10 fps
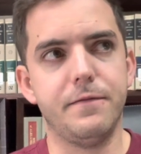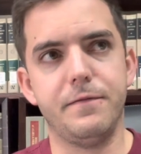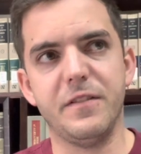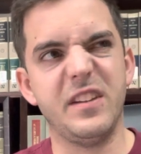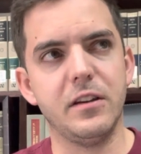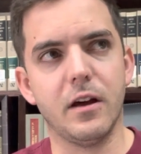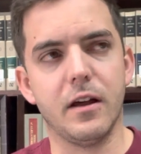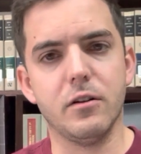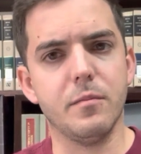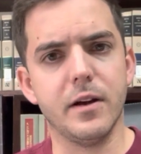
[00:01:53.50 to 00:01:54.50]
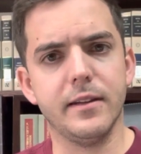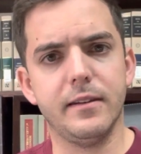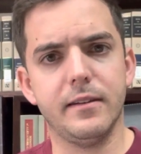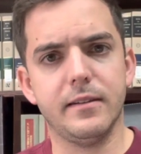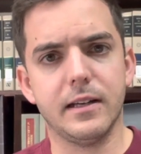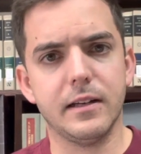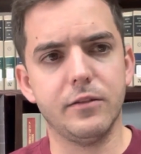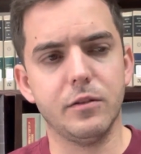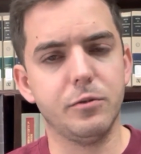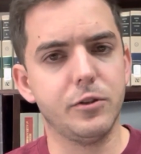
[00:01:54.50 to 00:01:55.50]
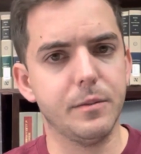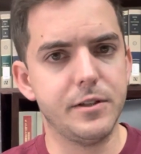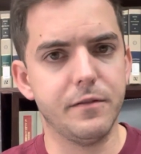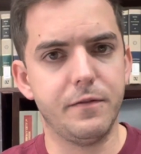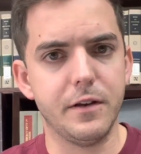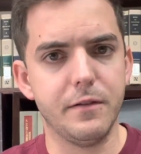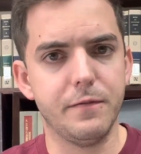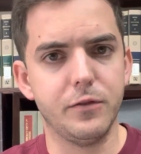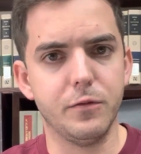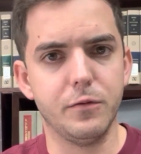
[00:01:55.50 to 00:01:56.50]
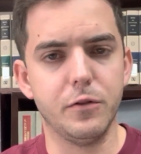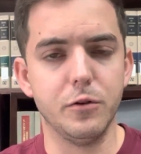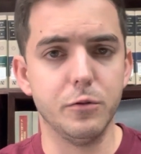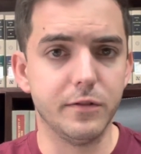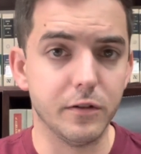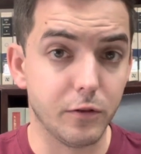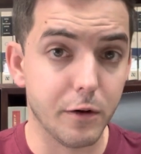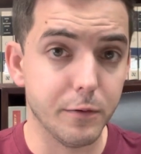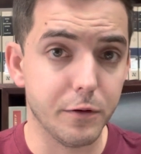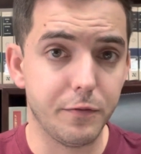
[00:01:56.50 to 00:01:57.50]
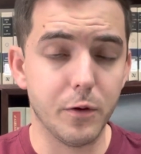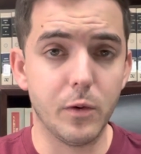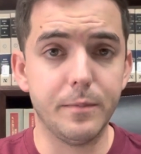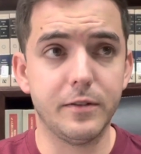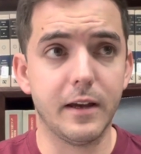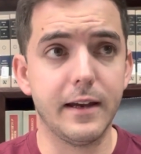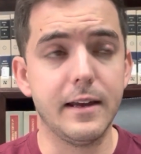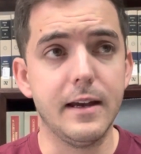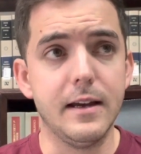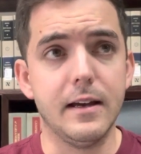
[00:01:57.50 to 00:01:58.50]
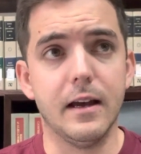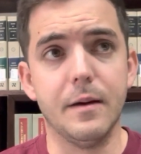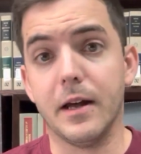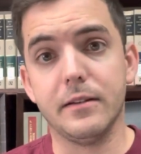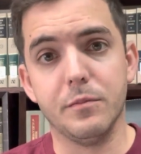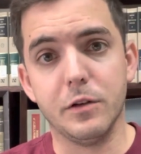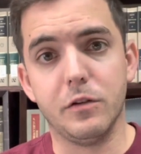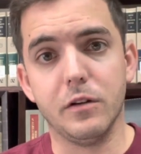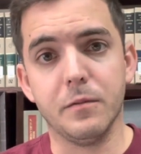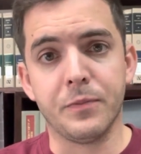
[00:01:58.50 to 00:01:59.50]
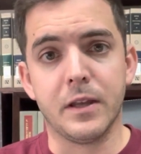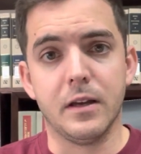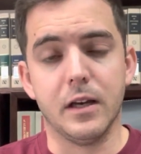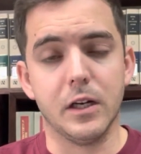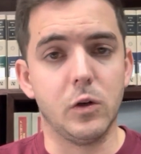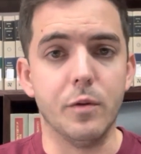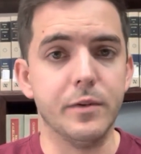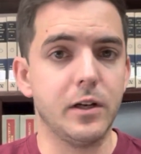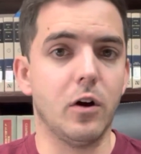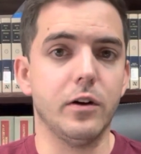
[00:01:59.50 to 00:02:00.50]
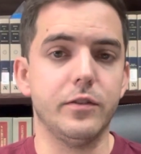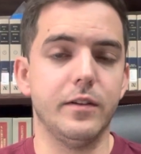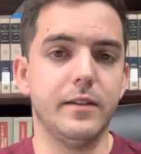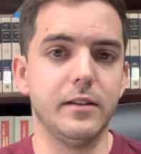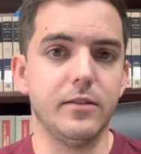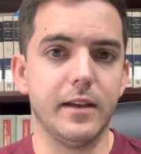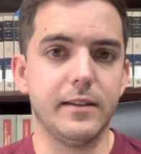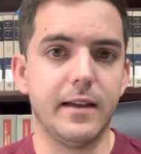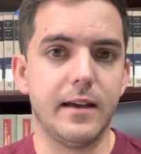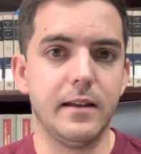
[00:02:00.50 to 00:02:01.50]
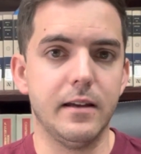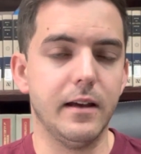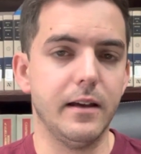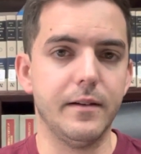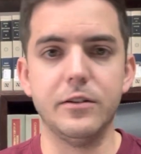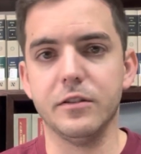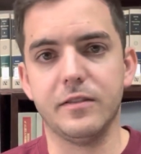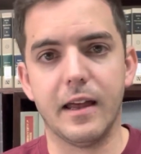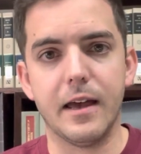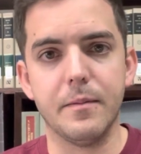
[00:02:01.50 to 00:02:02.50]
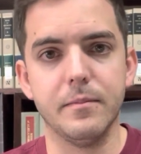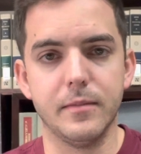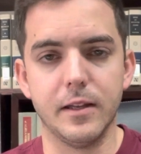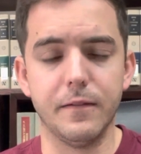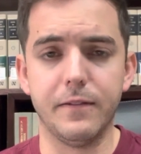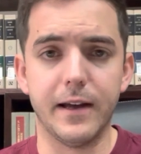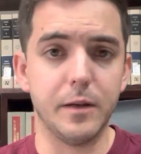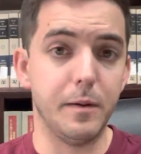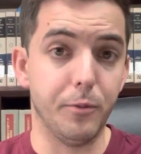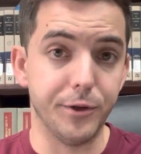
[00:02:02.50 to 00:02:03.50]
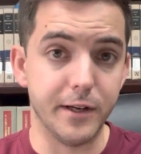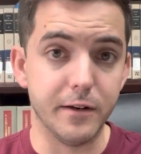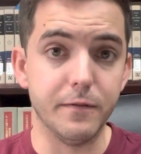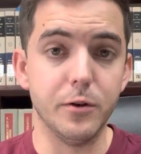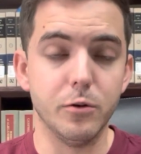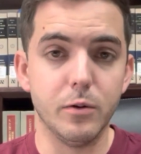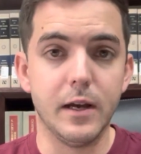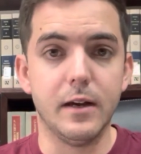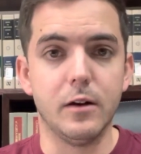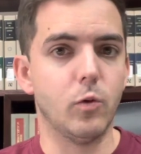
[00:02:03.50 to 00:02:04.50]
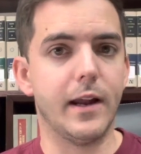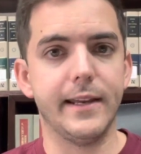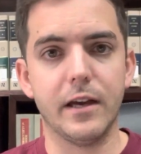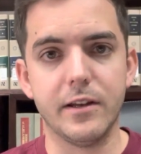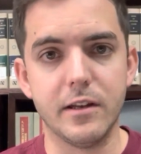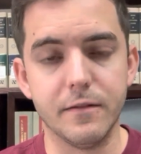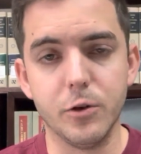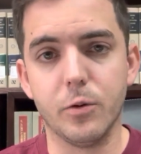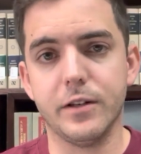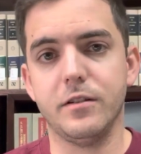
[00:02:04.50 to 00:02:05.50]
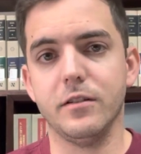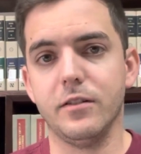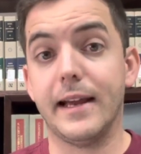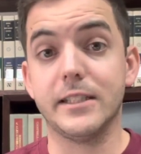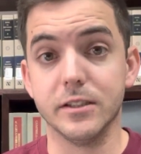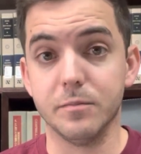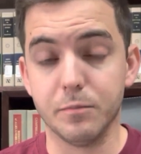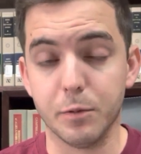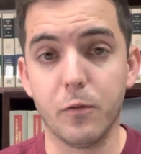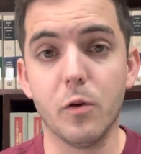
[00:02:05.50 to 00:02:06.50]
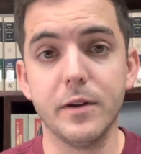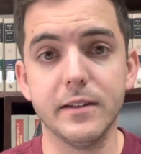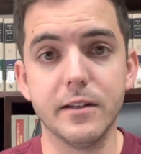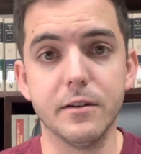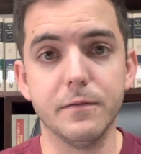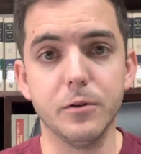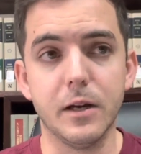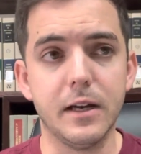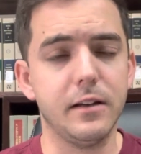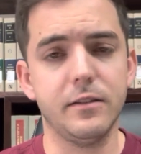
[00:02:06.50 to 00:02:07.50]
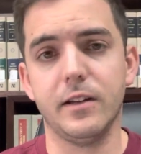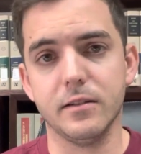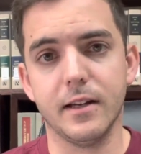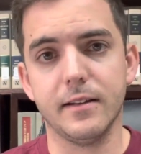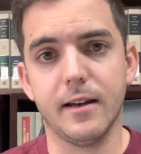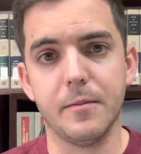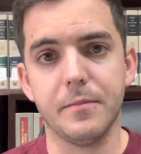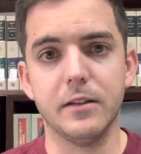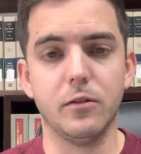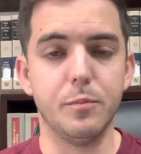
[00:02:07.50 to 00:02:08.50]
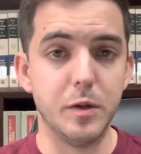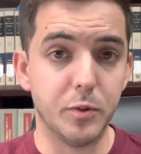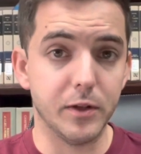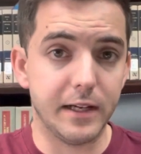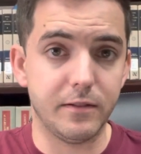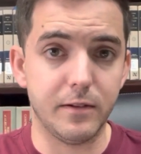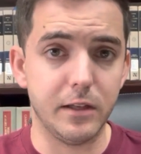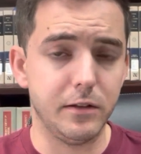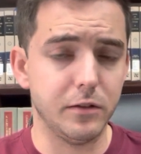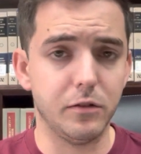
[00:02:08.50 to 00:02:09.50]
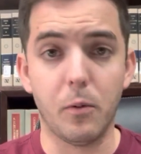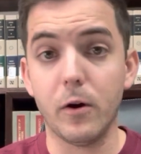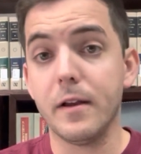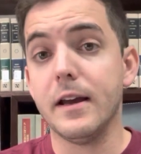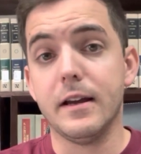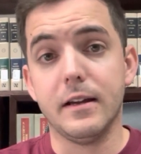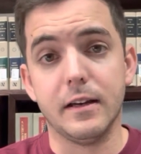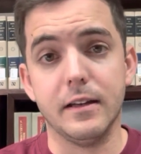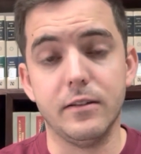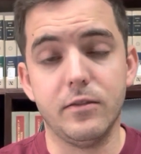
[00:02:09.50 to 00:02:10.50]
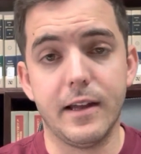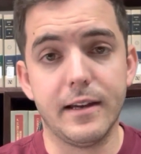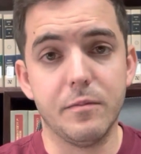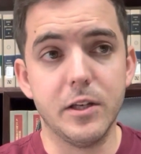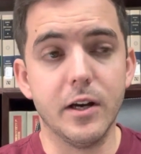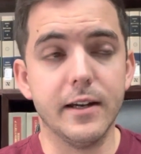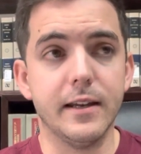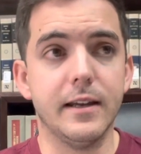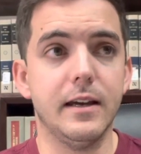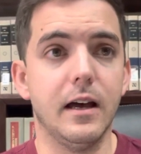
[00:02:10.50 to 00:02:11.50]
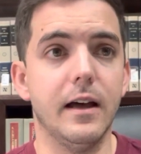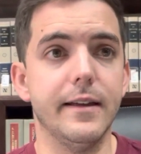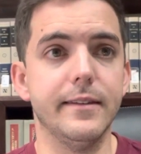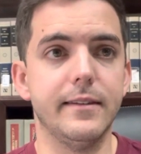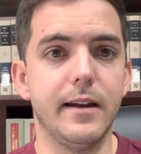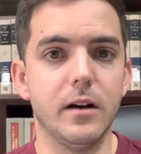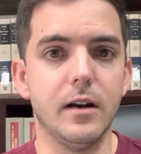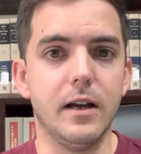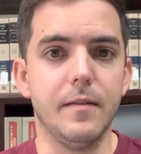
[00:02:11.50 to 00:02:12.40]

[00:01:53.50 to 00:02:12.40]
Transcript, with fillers: $15 a month uh, subscription fee to, to use the servers for the website, um, not to mention equipment costs and things like that, uh, and just time. Uh, finding people to interview, writing out interview questions, and actually performing the interview does take a lot of time. And so people asked if they could support, and so that can be done uh, there.